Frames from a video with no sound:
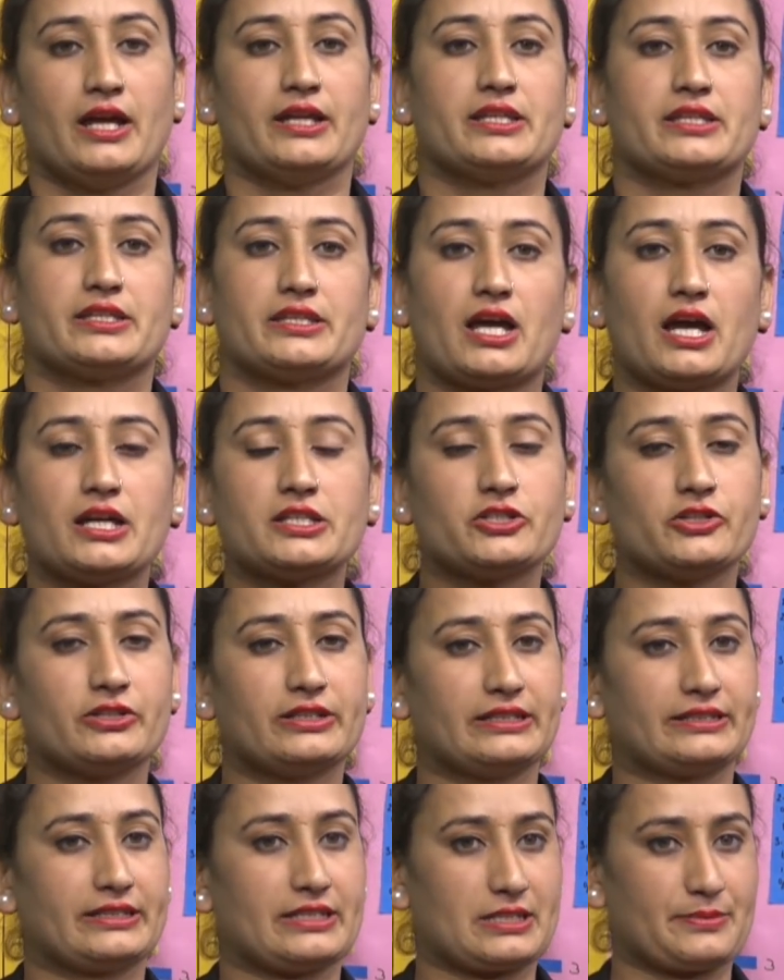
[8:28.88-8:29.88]
Not
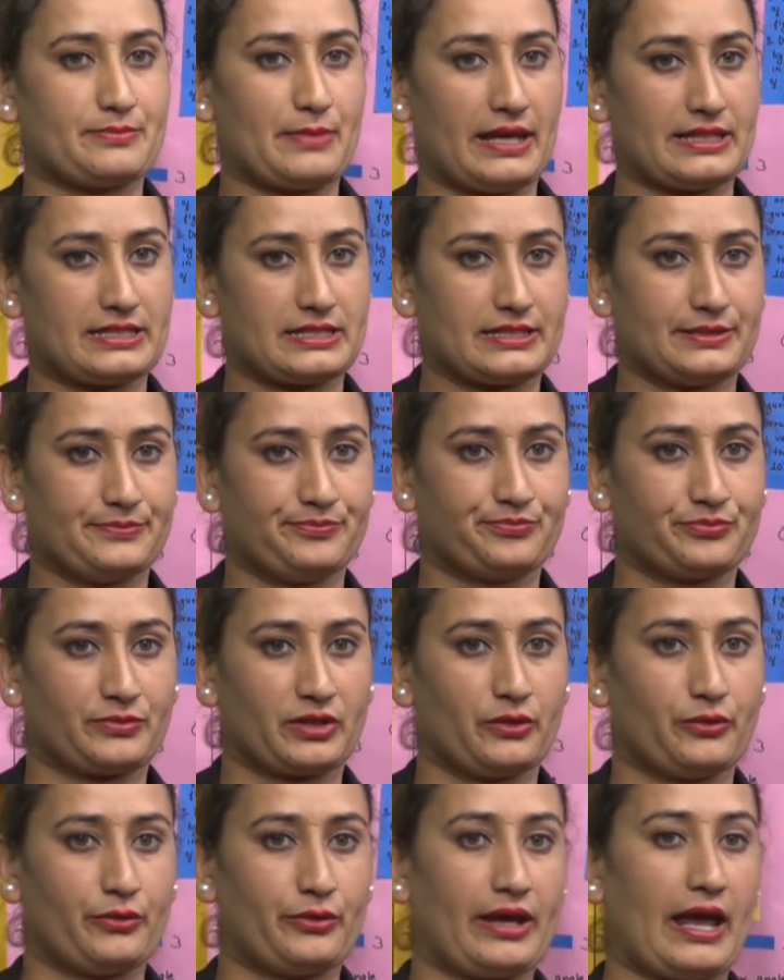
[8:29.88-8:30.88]
only this much,
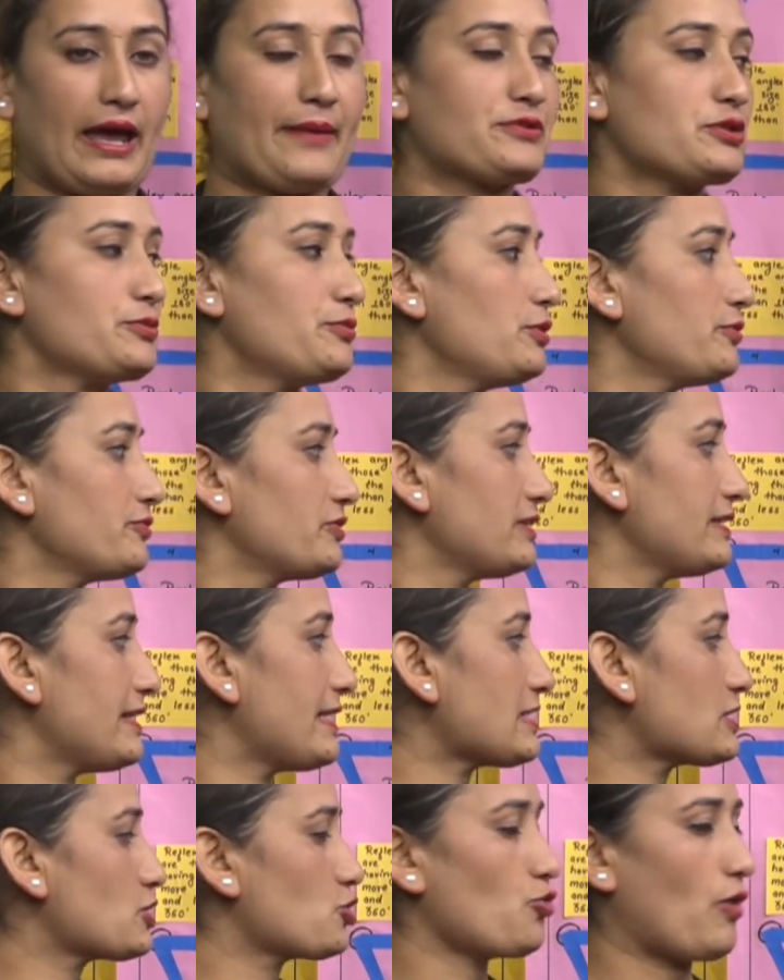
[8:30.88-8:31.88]
we have to move the
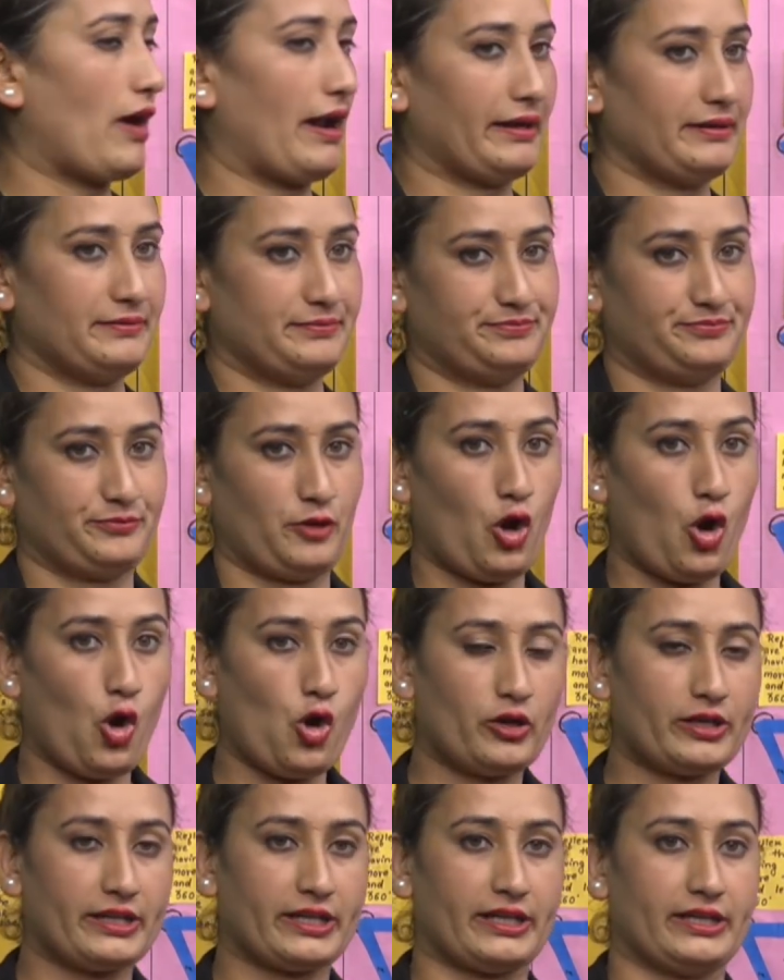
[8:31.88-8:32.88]
next one.
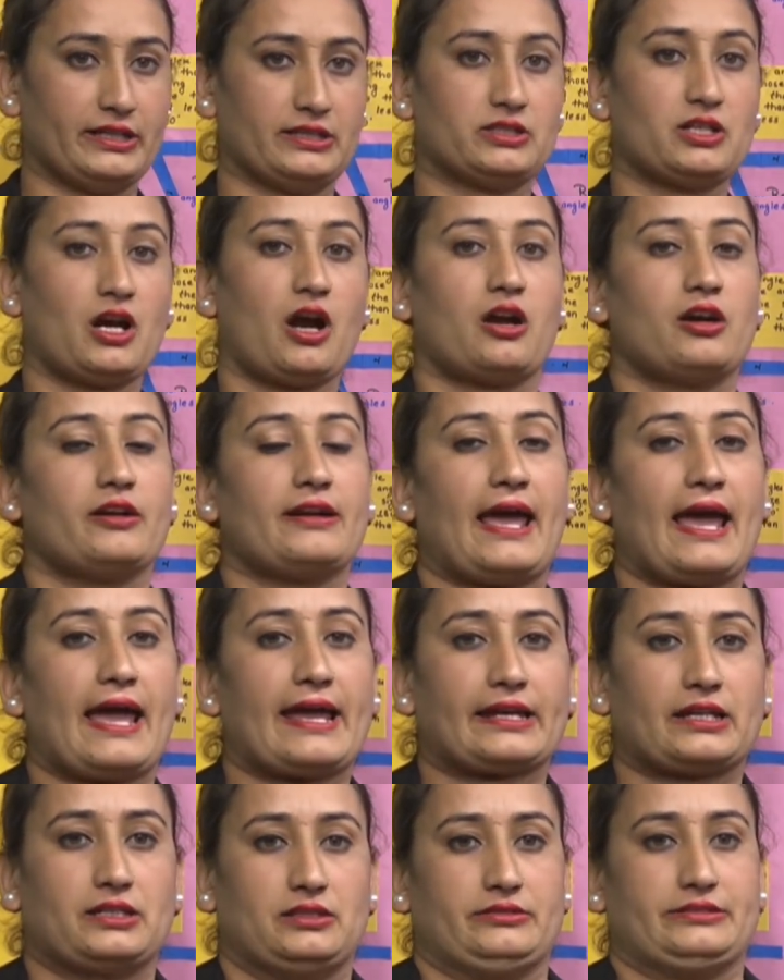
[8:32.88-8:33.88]
Okay, third
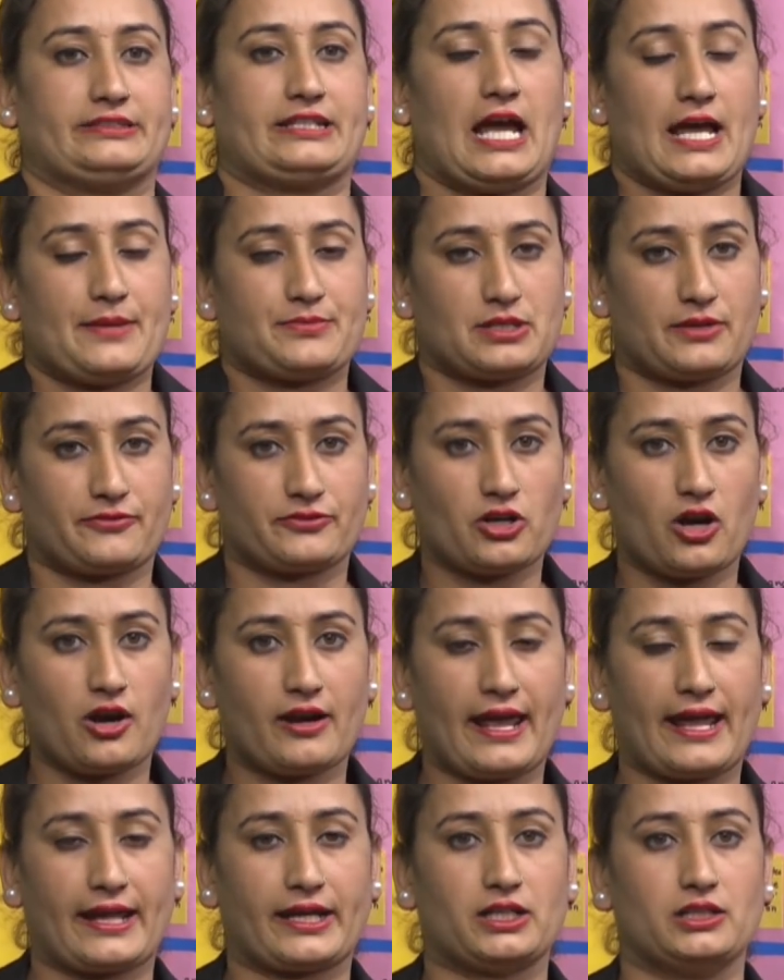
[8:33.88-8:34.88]
angle, types of third
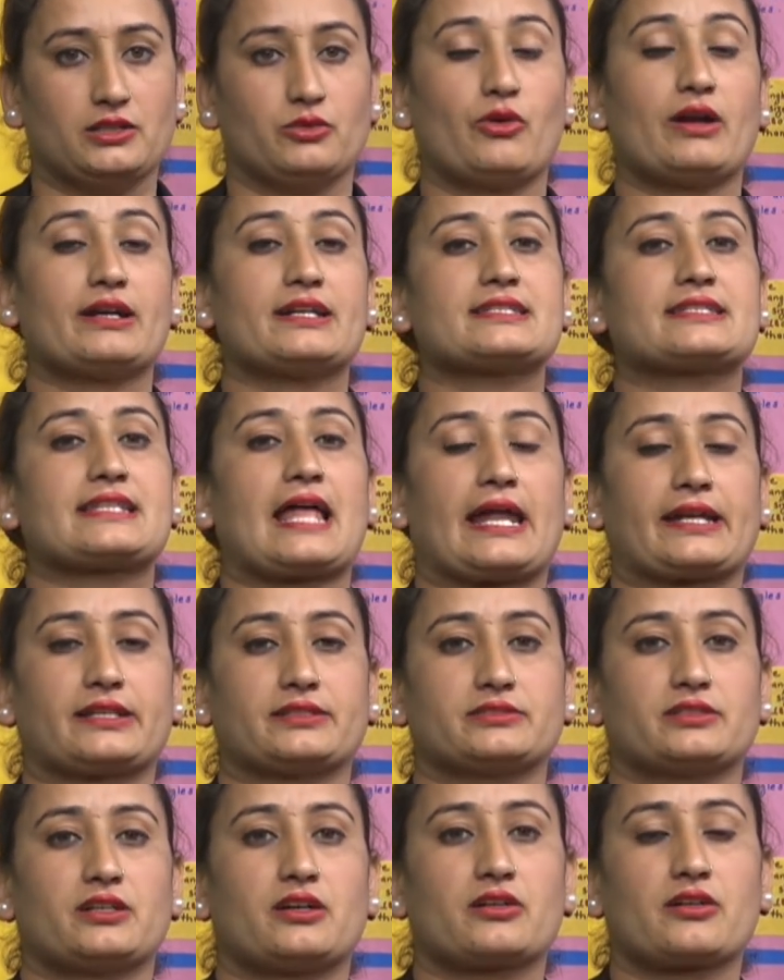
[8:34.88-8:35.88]
angle. What is that?
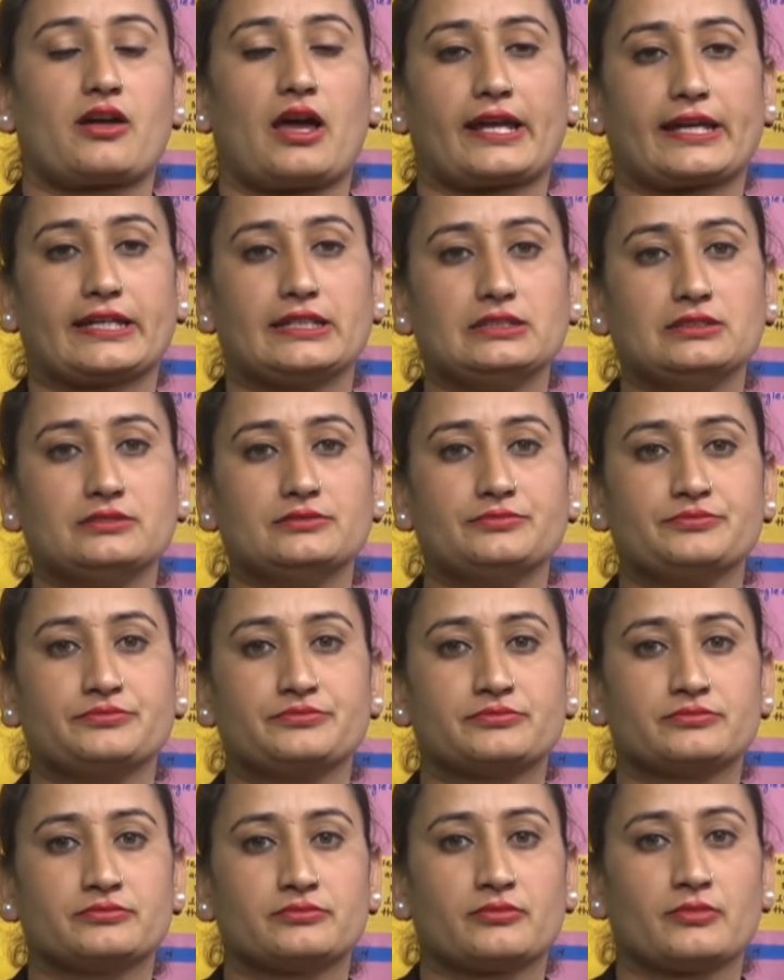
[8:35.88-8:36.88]
Third angle?
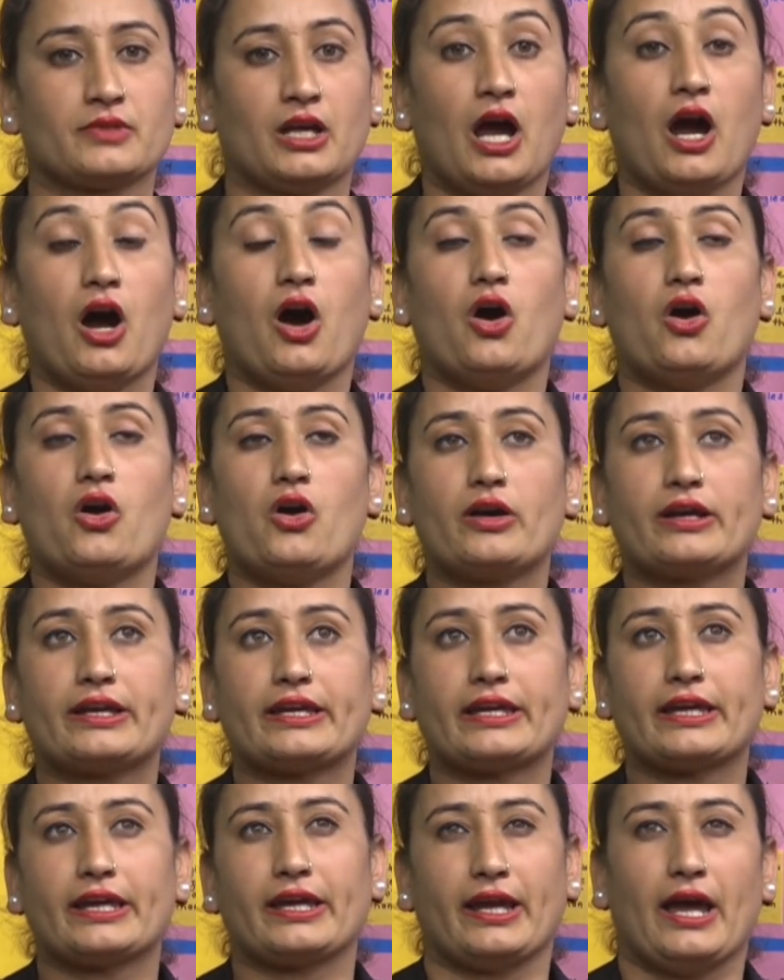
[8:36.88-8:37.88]

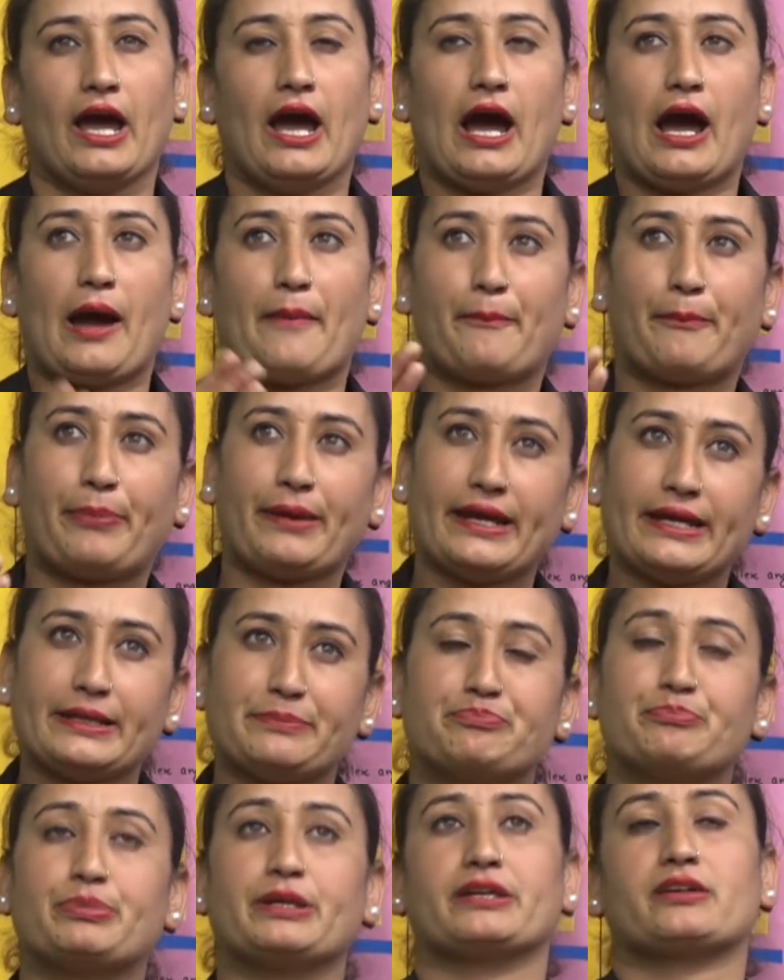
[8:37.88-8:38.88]
Okay, a
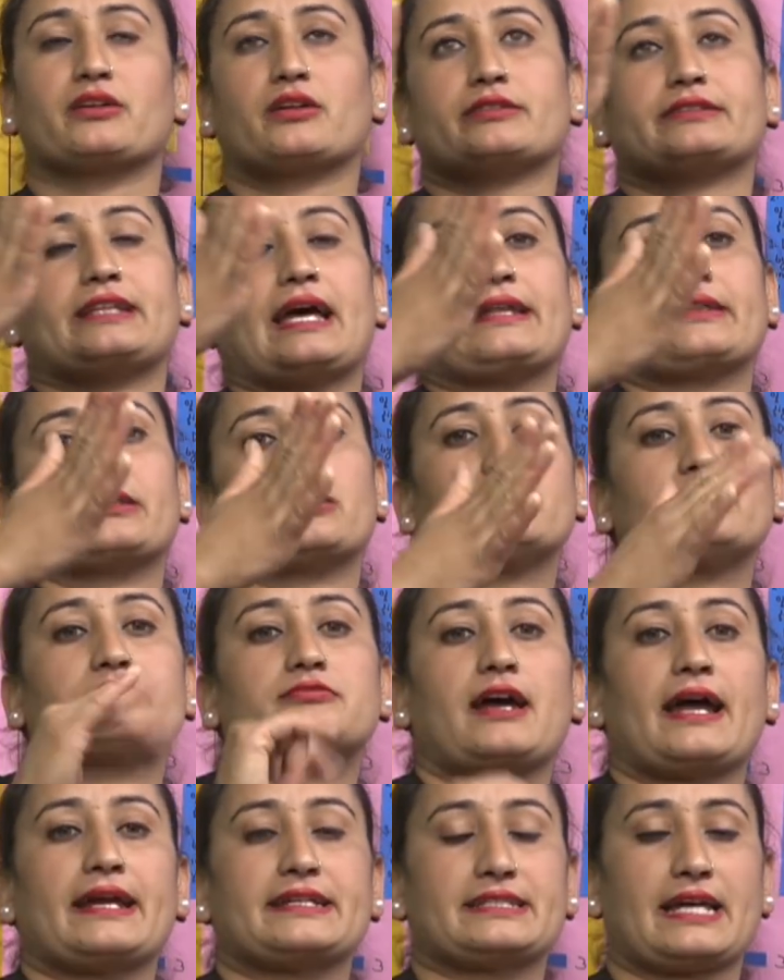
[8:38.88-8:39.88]
bit bigger than the
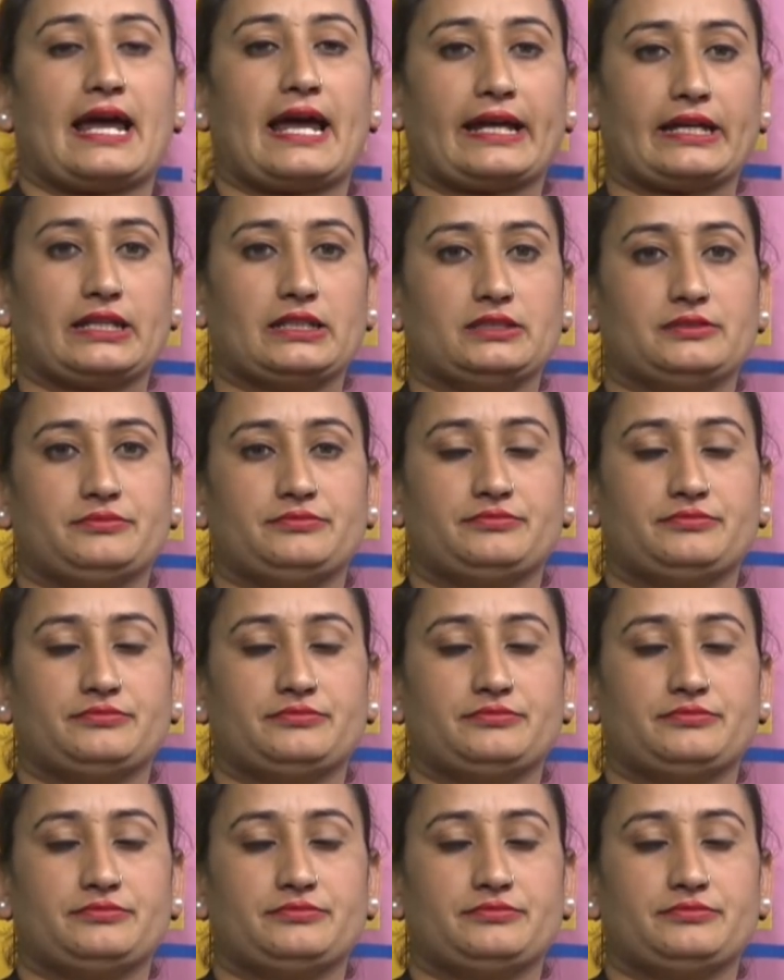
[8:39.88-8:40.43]
right angle.